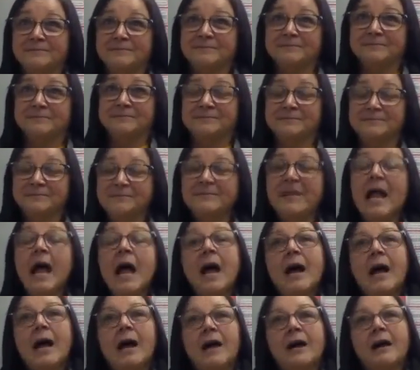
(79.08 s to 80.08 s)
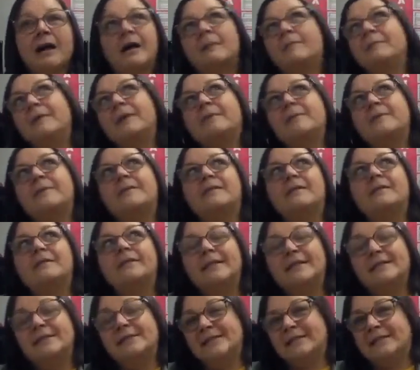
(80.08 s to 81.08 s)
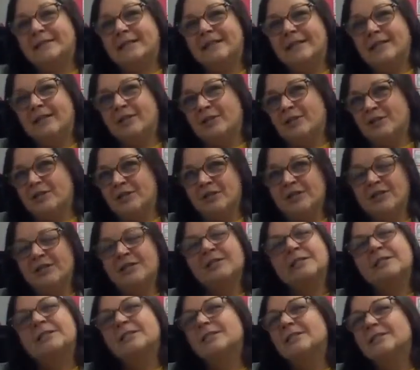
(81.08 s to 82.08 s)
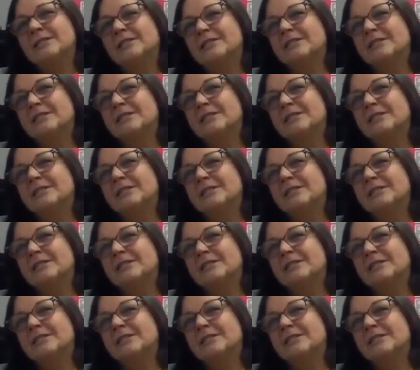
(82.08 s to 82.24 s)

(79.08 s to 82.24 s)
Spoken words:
Maybe the lead singer's